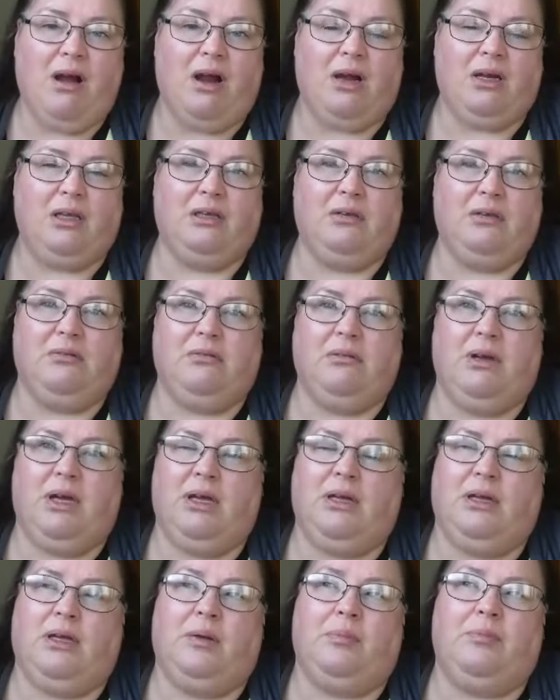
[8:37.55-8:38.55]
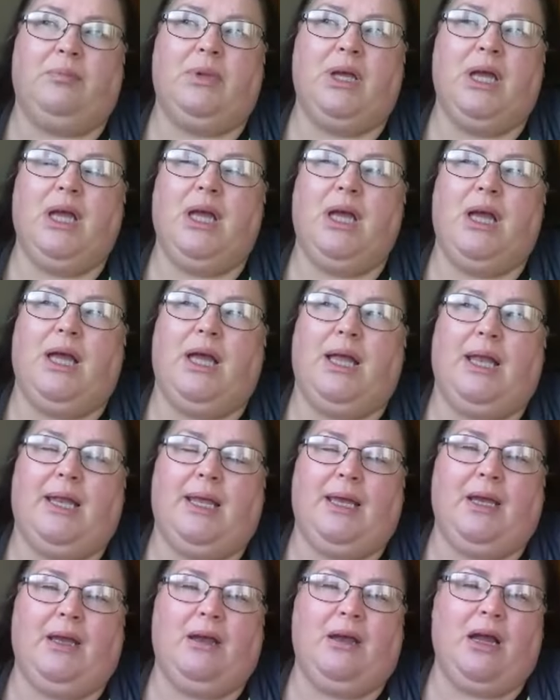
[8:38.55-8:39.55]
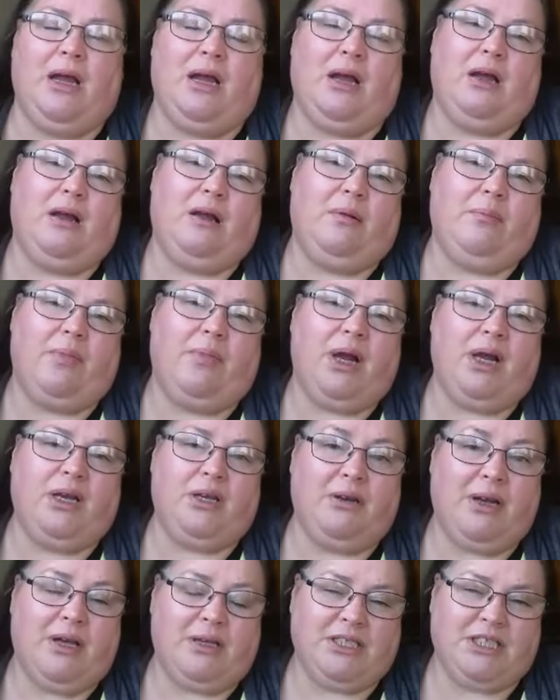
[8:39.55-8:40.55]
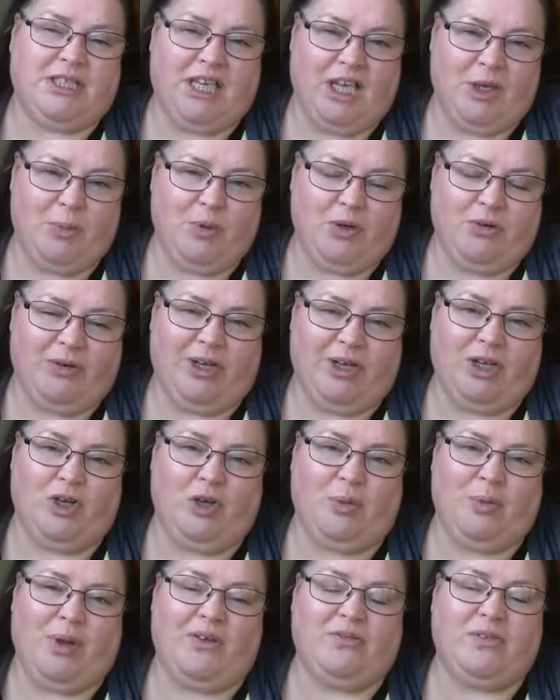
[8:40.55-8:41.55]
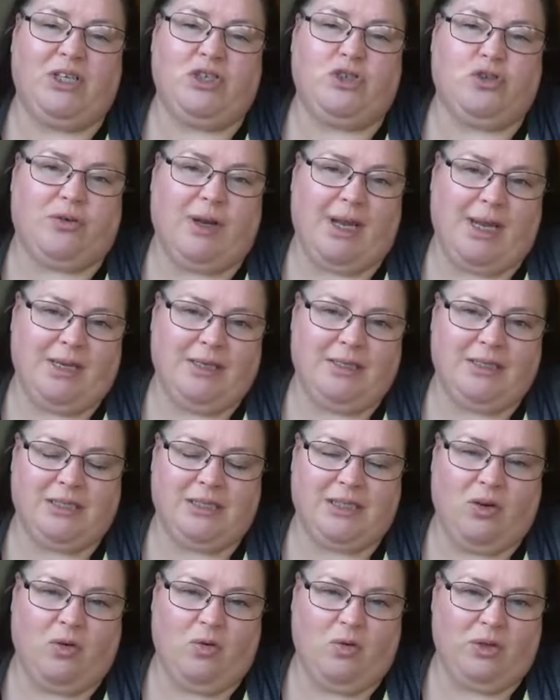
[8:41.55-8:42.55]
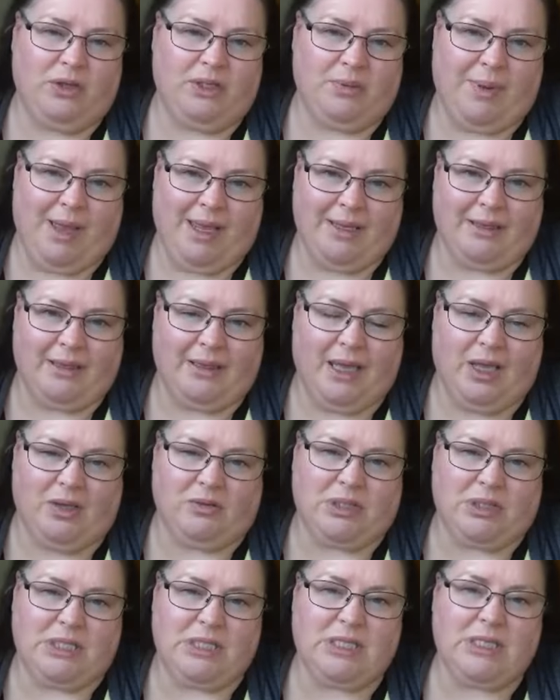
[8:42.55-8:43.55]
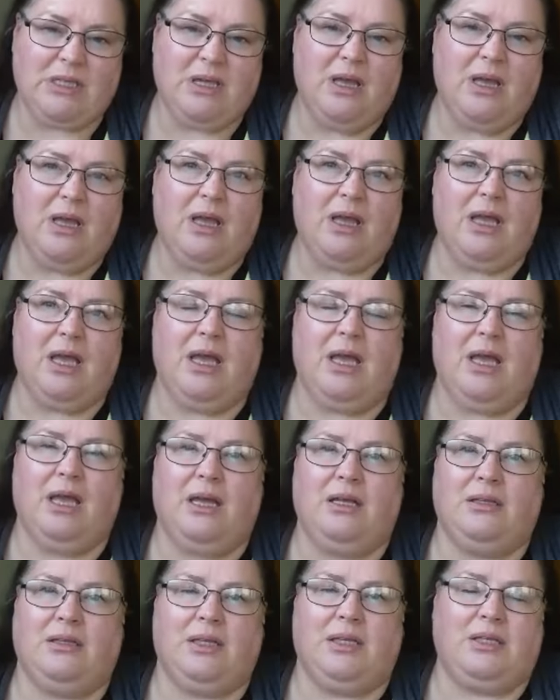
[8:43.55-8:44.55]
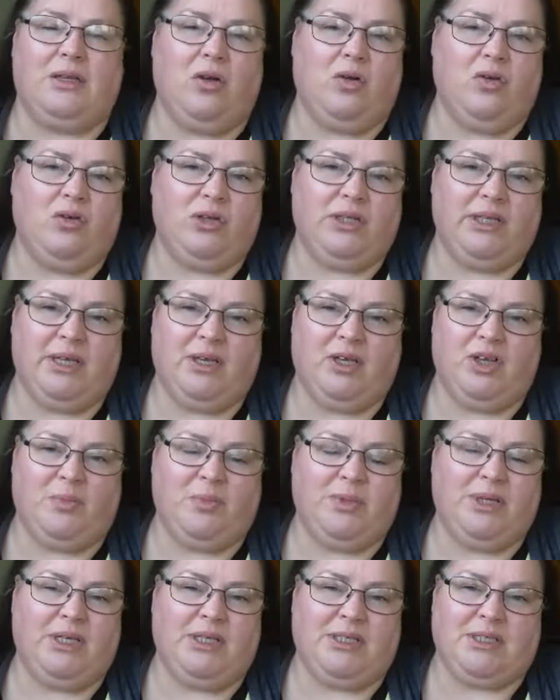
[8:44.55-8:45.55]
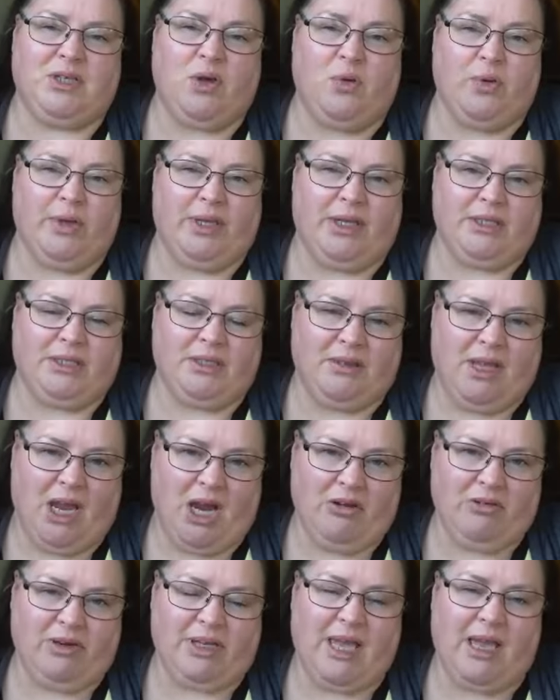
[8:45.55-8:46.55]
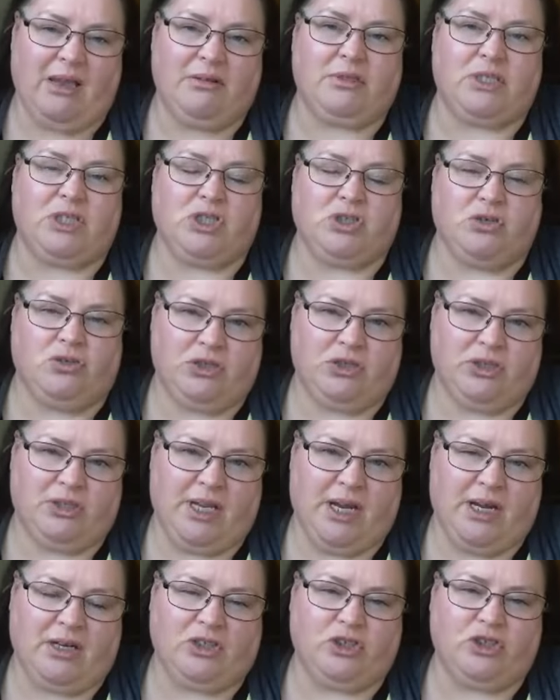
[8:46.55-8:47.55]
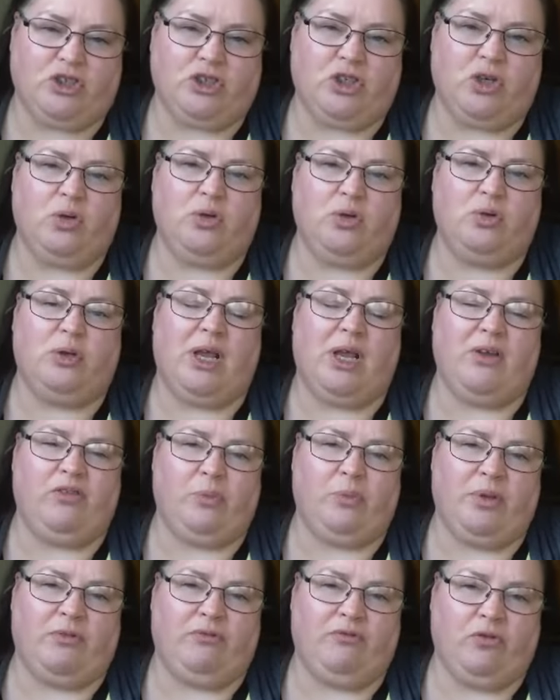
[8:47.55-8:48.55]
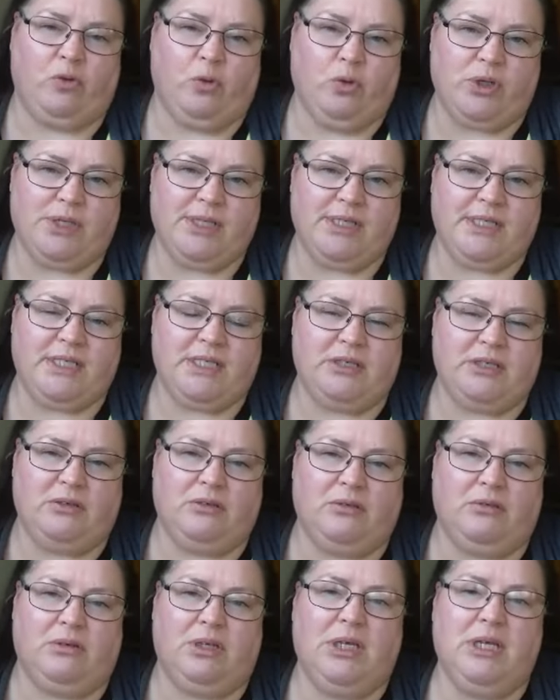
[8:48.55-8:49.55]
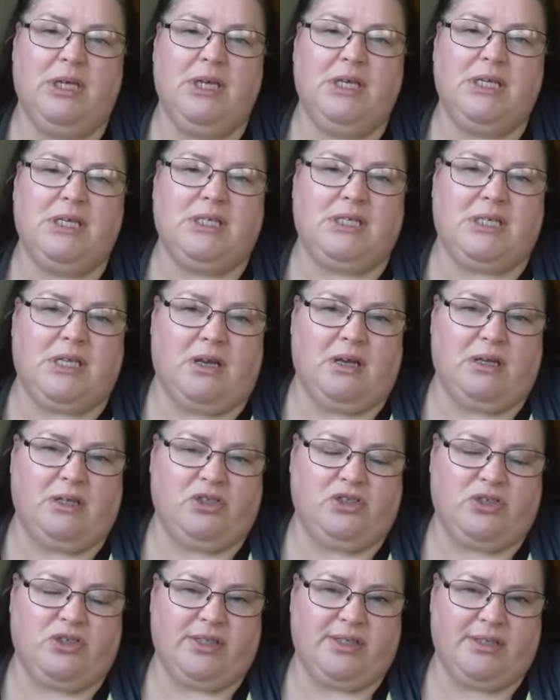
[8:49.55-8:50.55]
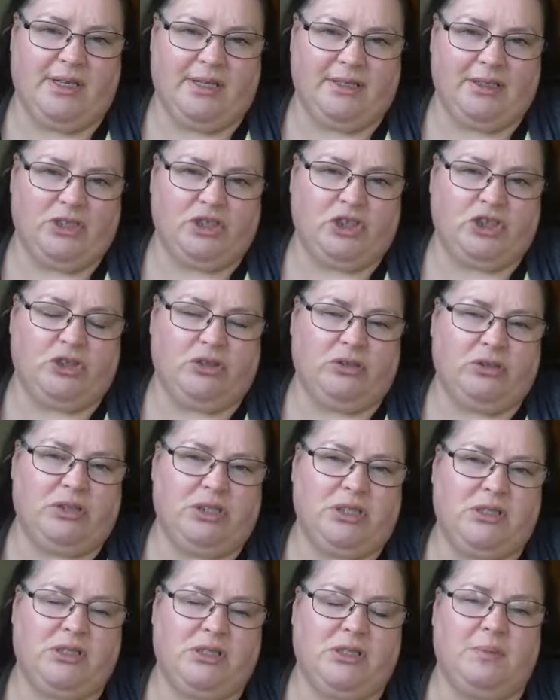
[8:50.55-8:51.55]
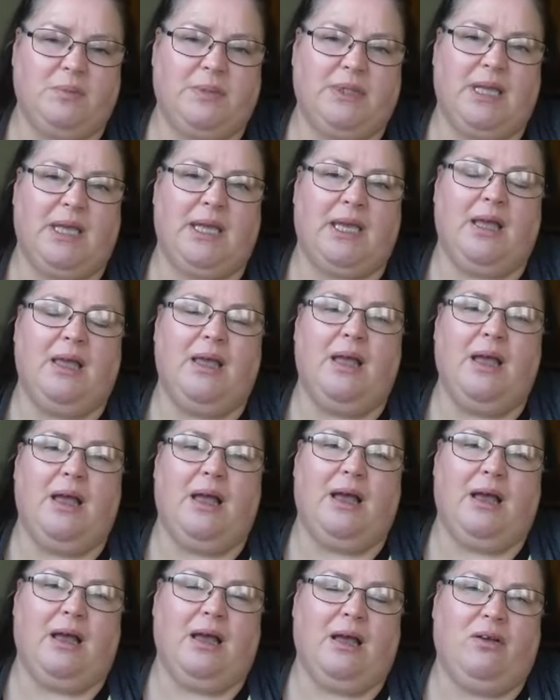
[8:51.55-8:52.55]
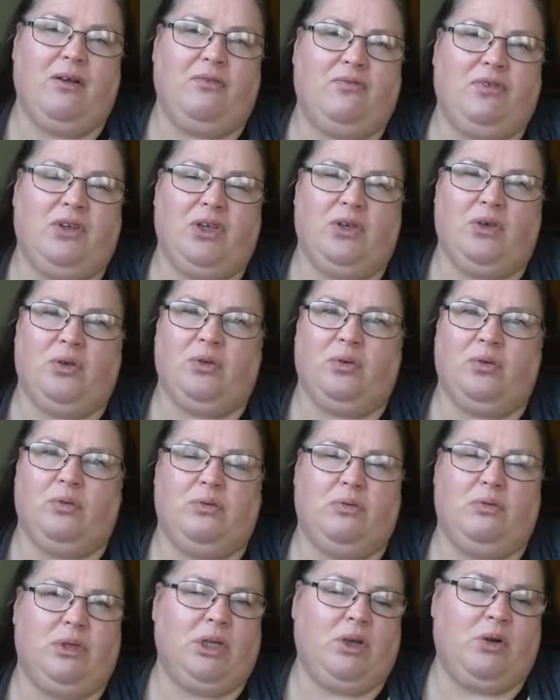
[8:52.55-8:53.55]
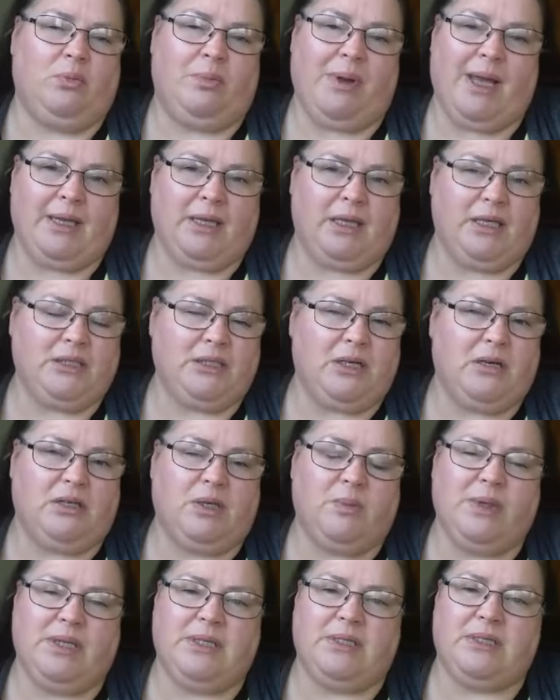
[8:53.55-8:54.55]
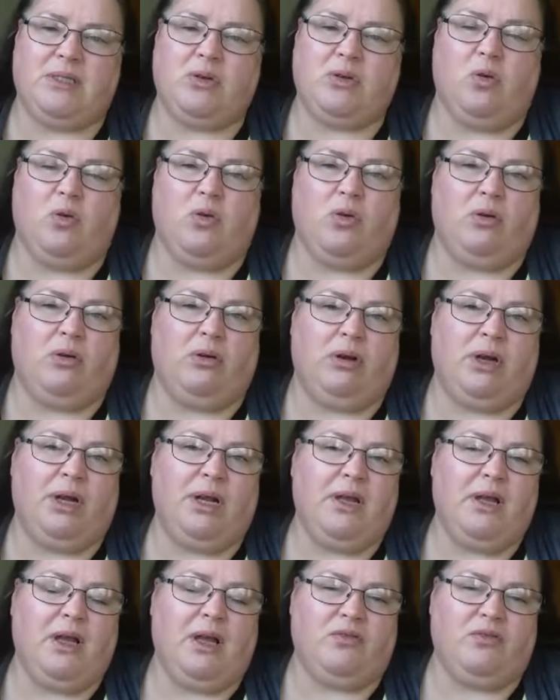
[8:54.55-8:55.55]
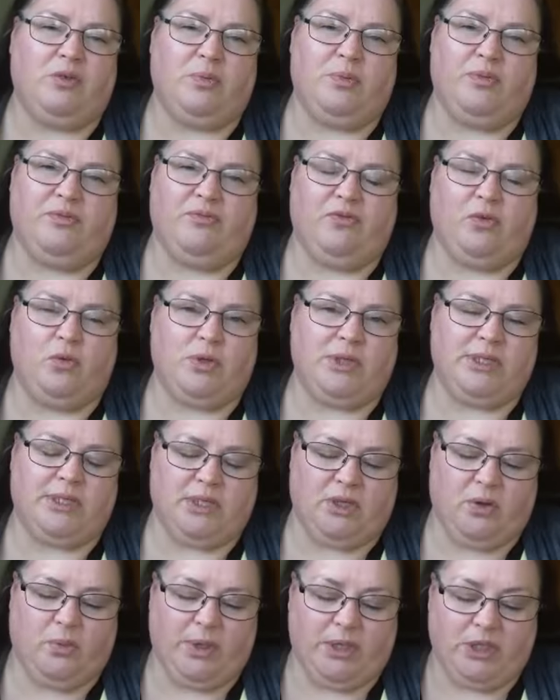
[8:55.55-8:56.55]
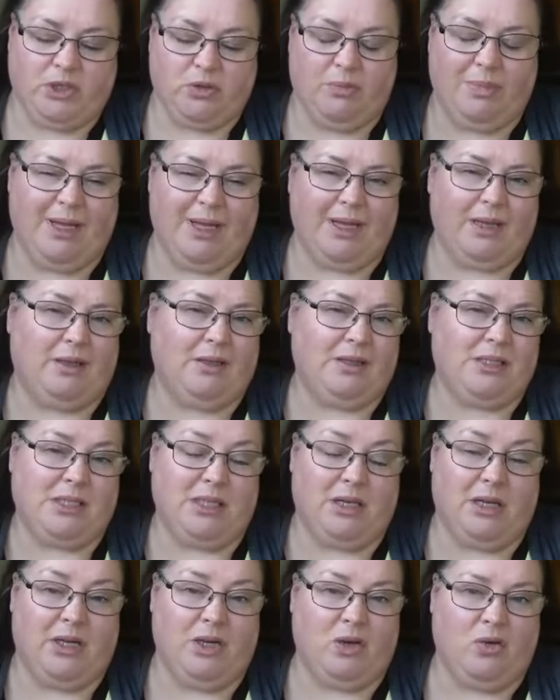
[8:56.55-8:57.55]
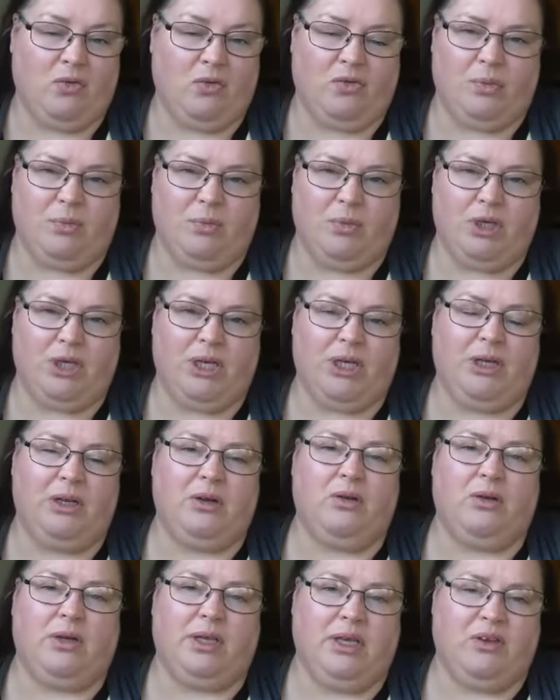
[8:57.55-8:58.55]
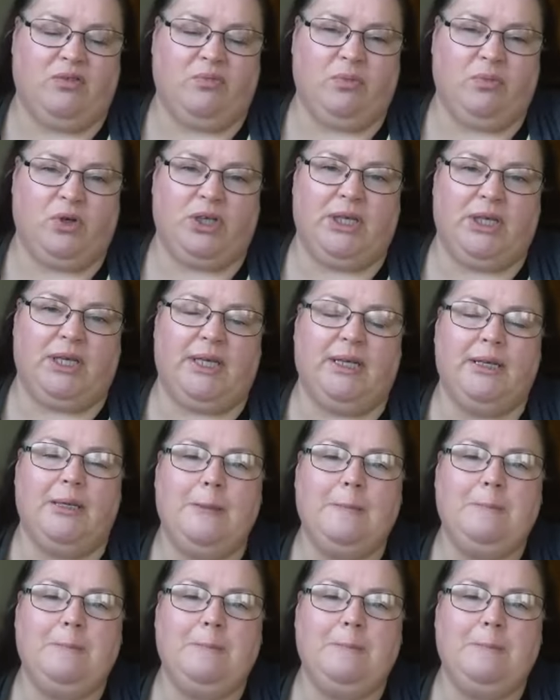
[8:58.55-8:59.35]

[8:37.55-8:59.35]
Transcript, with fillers: Are you um, allow, um are you allowed to keep your income? Have they drained all the bank accounts? Uh, that all the income is going into their account. It's under their control. Have you been forced to sign your signature to something? Have you, you know, banking documents, or have you been forced to go into a bank and sign over money or give money?